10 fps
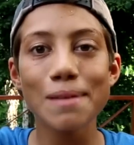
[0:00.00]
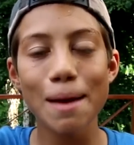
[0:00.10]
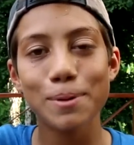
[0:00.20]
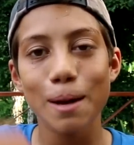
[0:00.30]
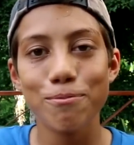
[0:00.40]
I
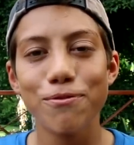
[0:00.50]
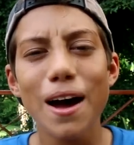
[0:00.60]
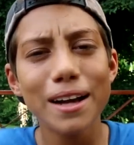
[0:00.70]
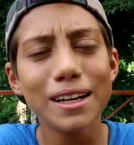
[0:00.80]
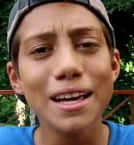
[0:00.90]
put up
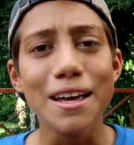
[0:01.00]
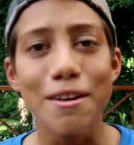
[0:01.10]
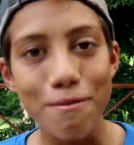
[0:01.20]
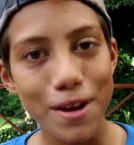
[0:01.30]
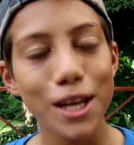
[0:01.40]
fun
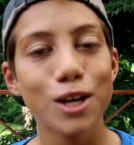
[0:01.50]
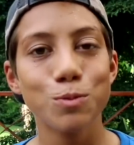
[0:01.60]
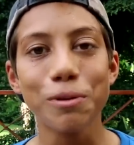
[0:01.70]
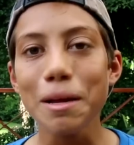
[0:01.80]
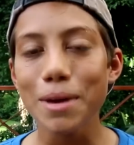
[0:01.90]
videos
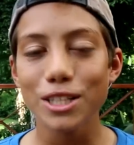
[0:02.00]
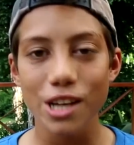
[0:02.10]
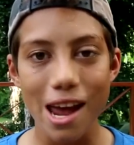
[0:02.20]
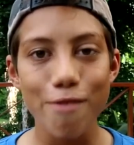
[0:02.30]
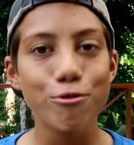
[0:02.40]
pretty much
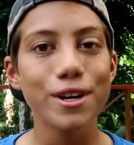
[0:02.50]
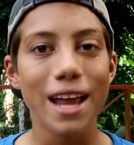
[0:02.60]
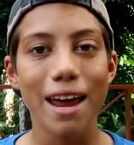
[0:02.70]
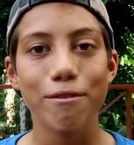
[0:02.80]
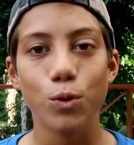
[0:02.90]
every
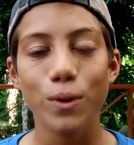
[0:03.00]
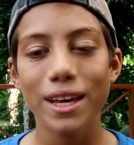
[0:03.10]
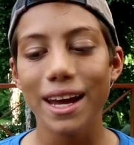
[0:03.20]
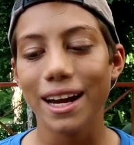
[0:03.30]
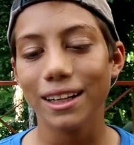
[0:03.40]
day of the week,
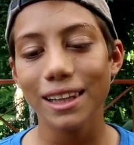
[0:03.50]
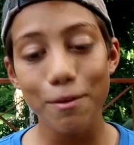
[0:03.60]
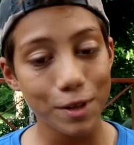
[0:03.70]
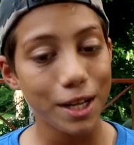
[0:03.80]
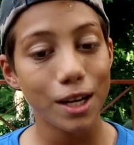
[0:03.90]
and I'd love
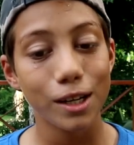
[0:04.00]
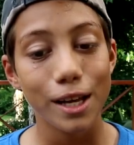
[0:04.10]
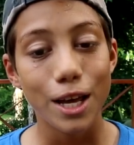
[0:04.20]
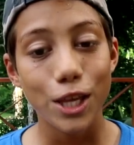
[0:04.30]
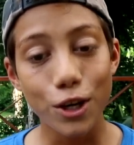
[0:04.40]
to hear
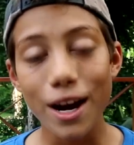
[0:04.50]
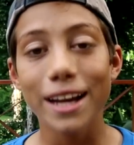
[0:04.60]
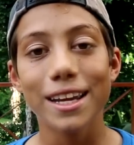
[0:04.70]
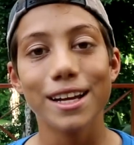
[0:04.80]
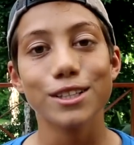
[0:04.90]
your
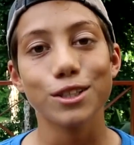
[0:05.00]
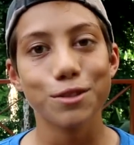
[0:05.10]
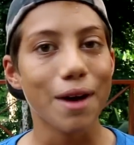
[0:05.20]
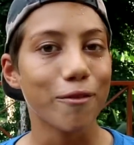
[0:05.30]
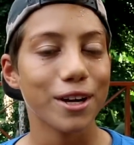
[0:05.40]
ideas on
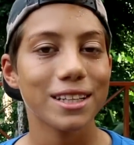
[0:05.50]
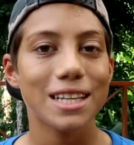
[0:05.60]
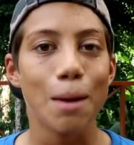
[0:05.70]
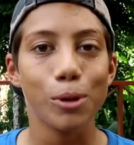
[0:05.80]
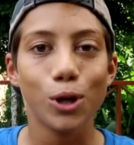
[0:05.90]
survival kits
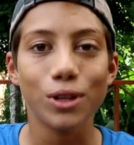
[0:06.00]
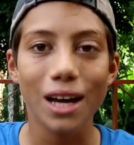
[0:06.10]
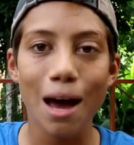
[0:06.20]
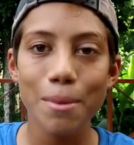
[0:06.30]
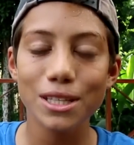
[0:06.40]
down below in the
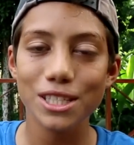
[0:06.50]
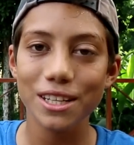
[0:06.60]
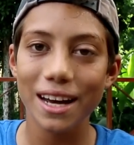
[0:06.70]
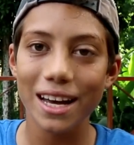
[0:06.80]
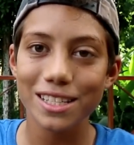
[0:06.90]
comments. See you
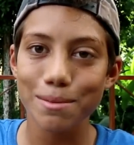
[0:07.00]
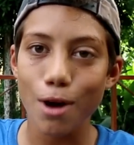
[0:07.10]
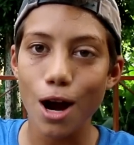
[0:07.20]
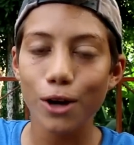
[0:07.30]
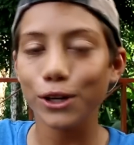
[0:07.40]
guys
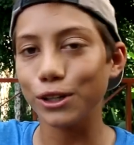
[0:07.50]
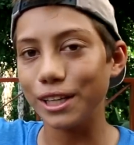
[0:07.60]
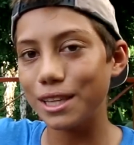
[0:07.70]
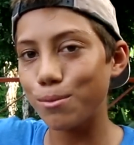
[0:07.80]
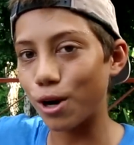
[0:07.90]
tomorrow early
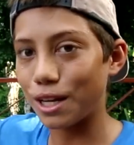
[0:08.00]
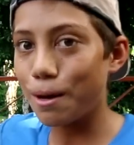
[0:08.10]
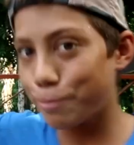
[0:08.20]
in the morning.